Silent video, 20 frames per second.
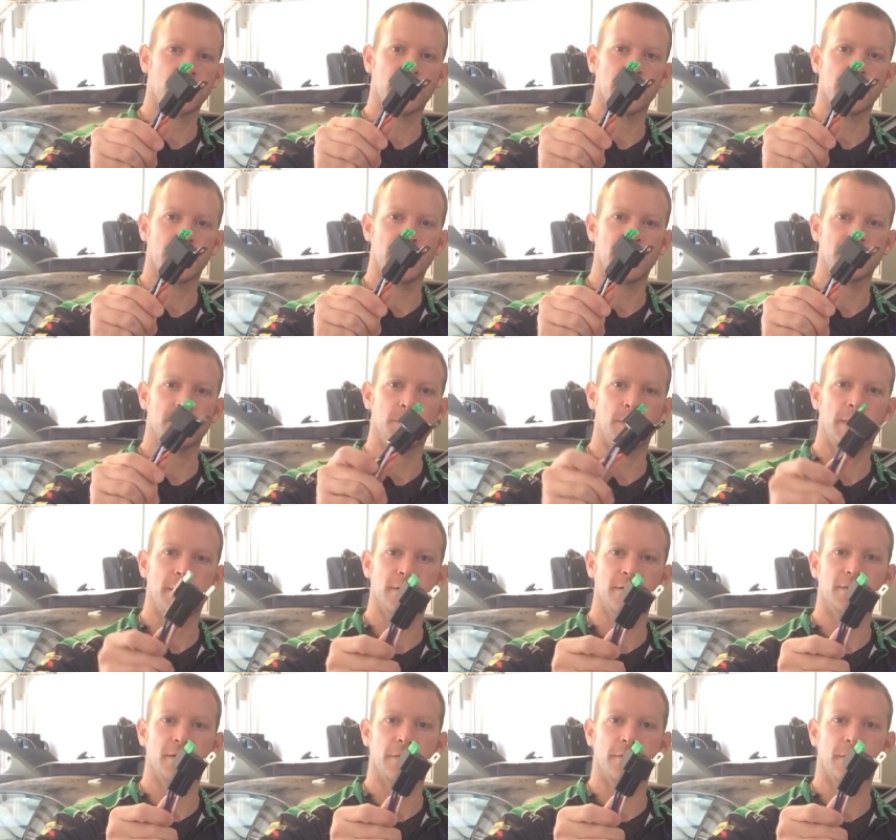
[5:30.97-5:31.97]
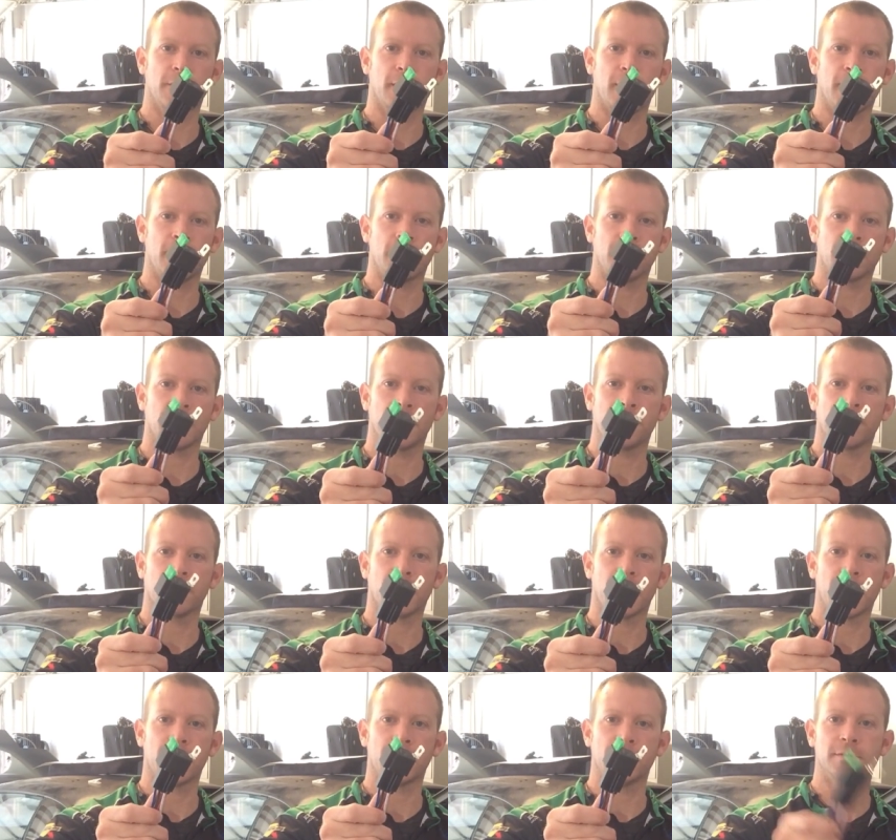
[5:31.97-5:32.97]
relays and make your life a
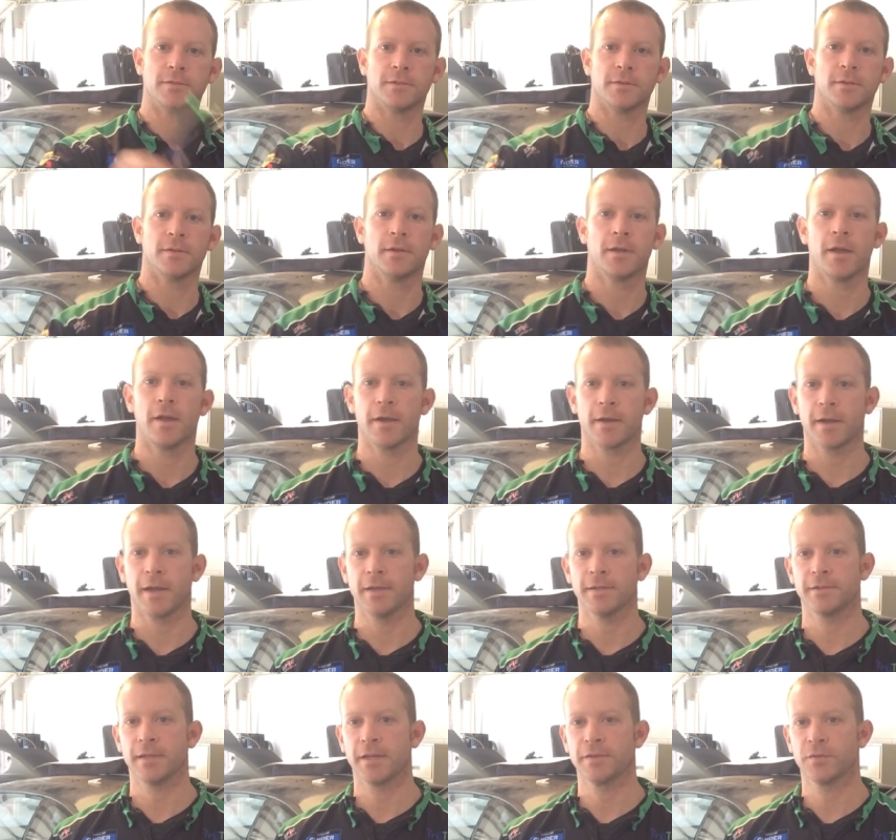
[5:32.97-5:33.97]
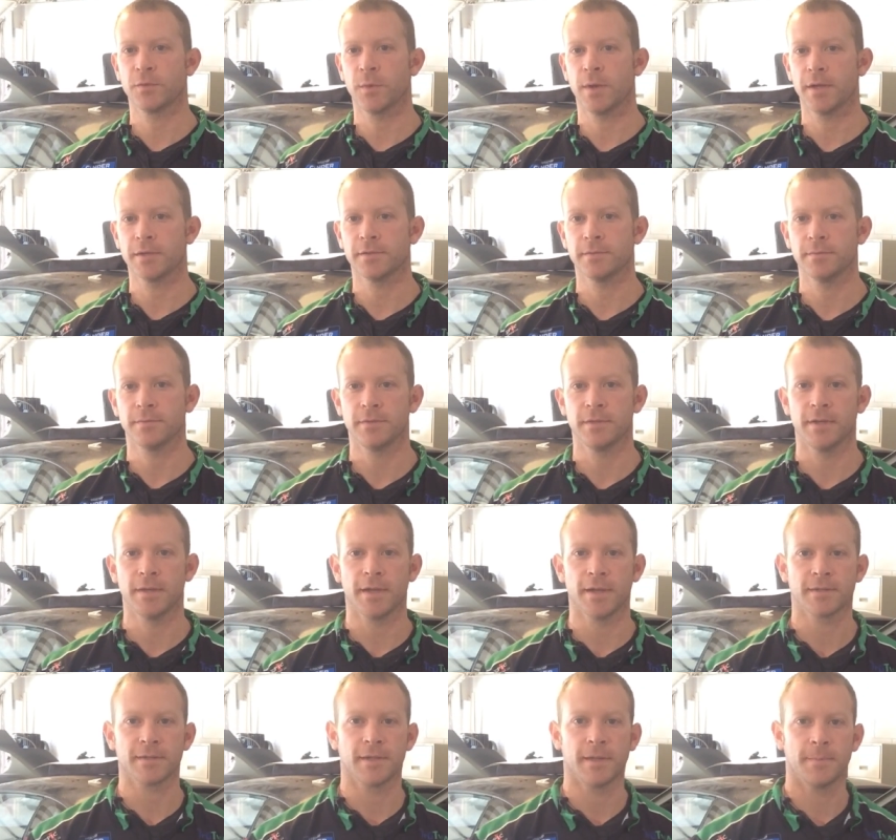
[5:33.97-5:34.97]
lot easier. Alright guys, thanks for watching. See you
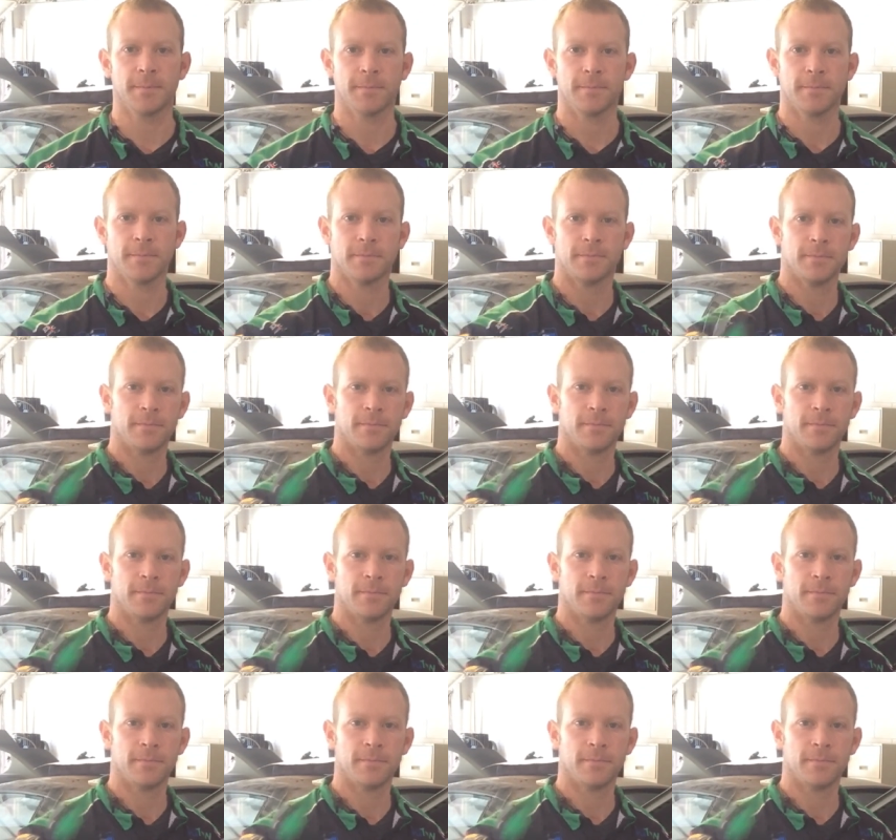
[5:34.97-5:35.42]
next time.